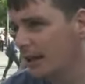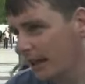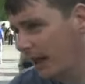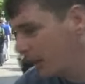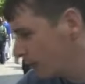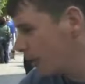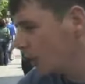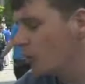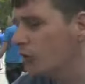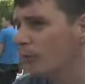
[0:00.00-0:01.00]
yeah. keep the
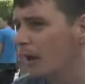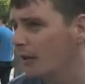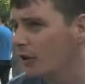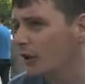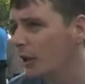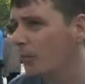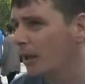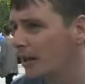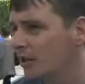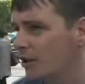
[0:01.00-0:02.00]
good men on the
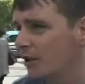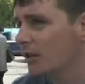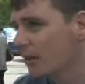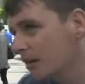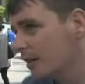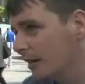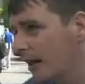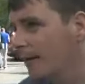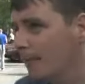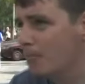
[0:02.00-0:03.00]
bench.
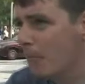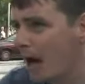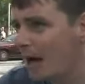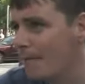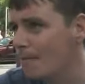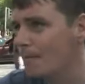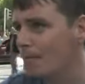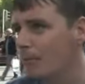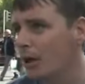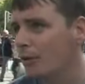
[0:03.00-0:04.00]
Then, bam,
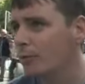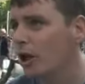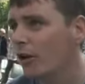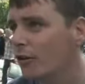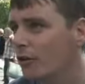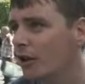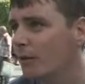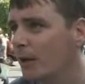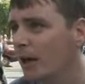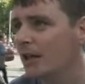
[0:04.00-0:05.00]
Bob's your
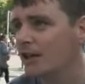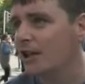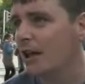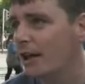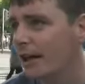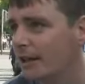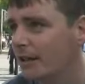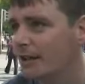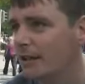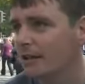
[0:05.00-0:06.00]
uncle, Mary's your
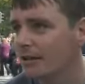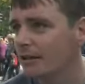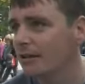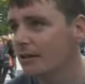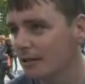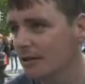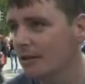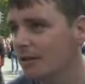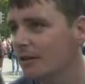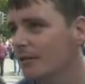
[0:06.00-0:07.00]
auntie.
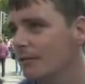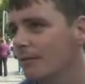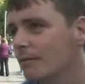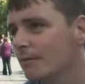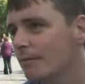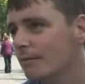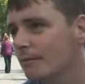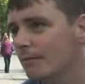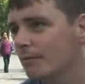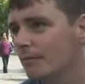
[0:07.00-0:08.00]
Do you think it's
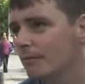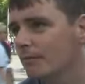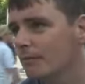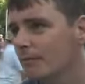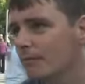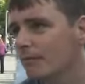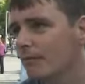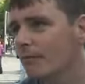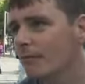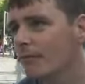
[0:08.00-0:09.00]
important for like Irish people
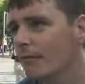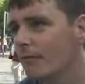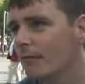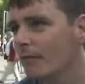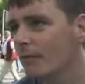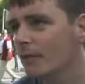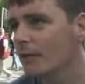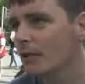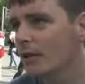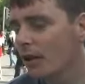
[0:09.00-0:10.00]
to support our own
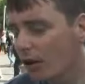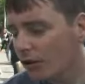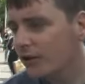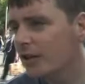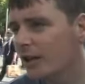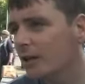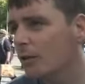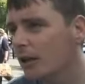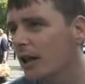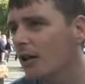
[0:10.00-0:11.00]
soccer league? I do,
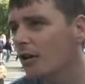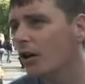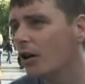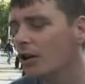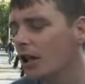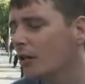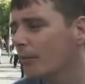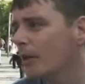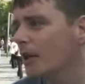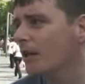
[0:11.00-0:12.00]
yeah. I, I
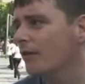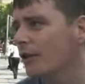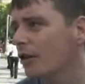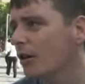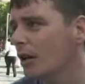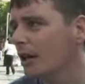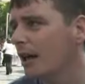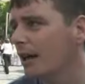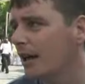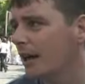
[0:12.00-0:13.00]
don't believe in all
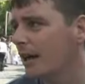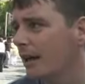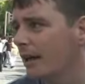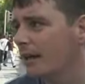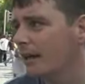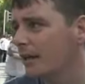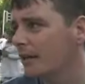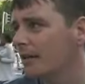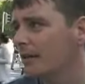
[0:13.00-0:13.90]
that,